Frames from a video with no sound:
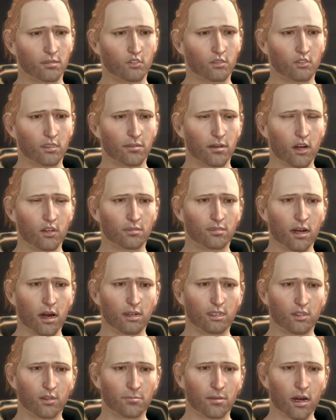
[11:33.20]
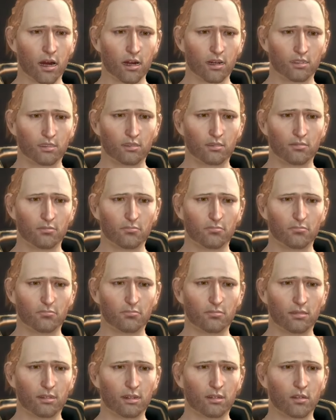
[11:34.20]
To live outside the Fade,
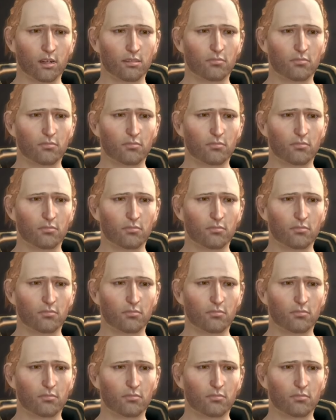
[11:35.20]
he